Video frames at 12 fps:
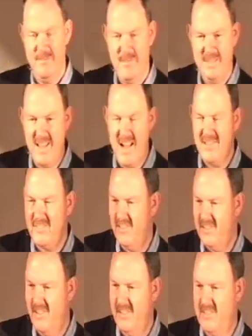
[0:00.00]

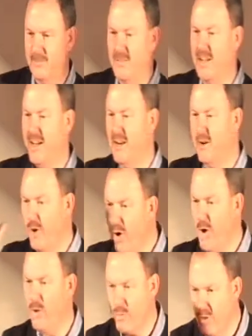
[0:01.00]
Monasticism got it
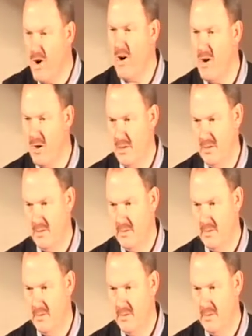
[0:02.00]
all wrong.